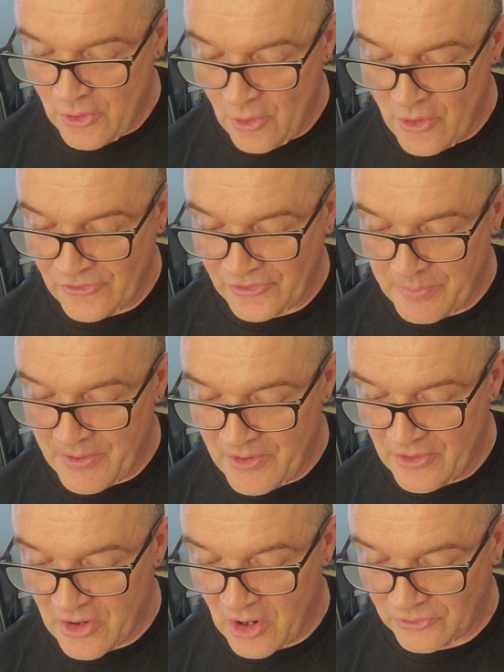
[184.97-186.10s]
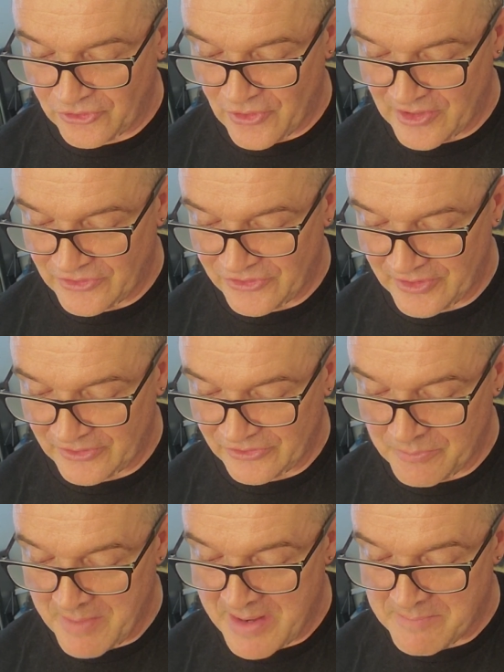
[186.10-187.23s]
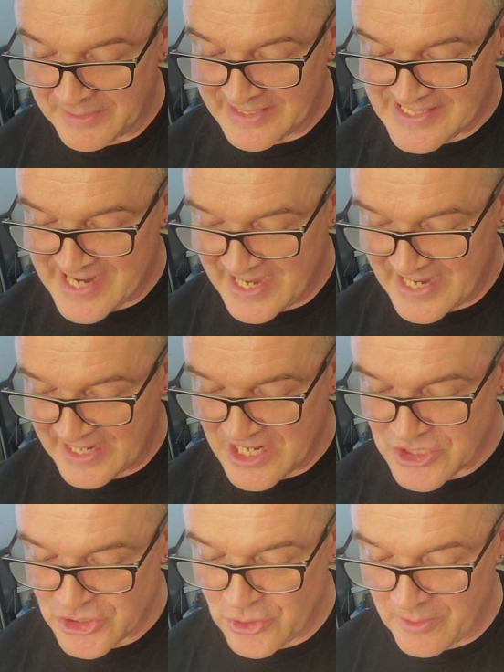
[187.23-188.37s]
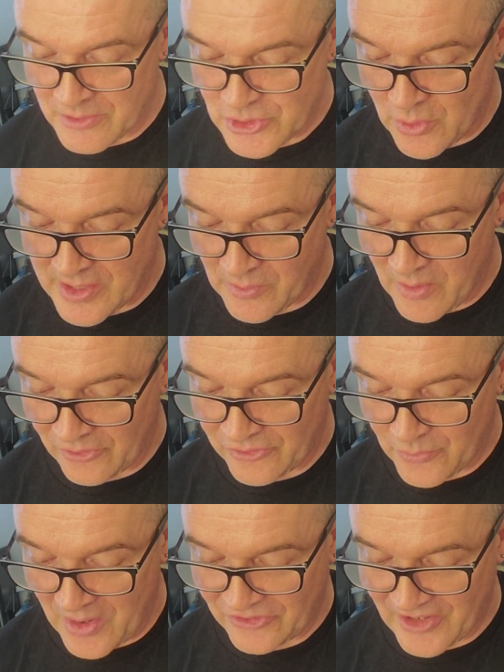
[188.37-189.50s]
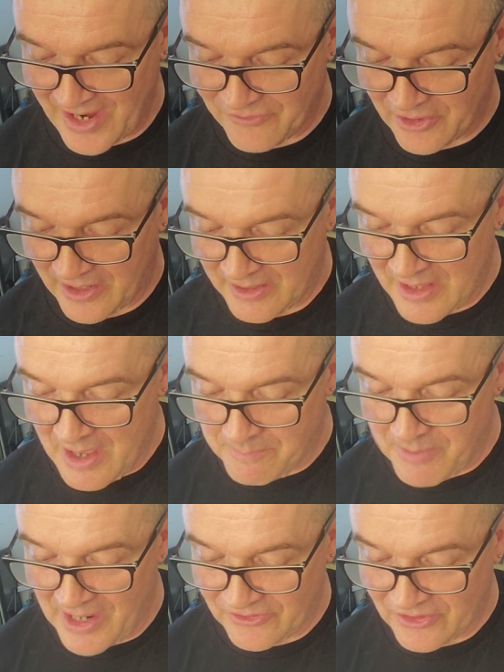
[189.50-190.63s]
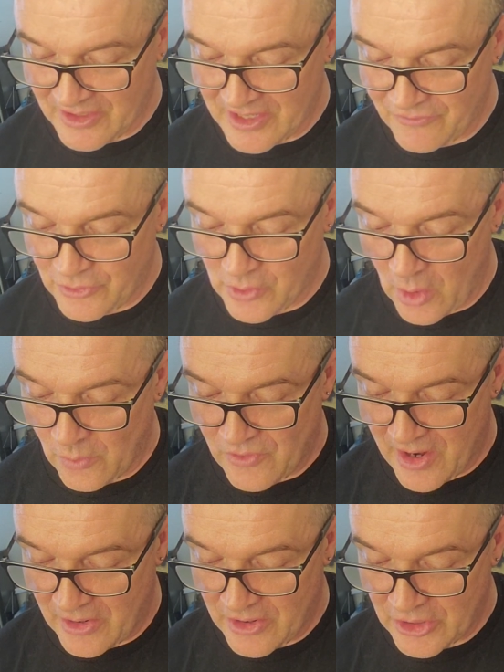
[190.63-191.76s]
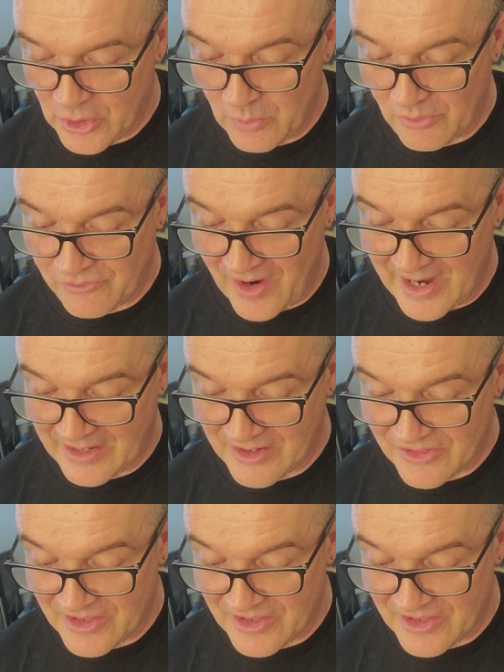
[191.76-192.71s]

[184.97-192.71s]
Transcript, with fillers: Your superior culture instincts may militate against your enjoying West Africa, but if you go there, you will find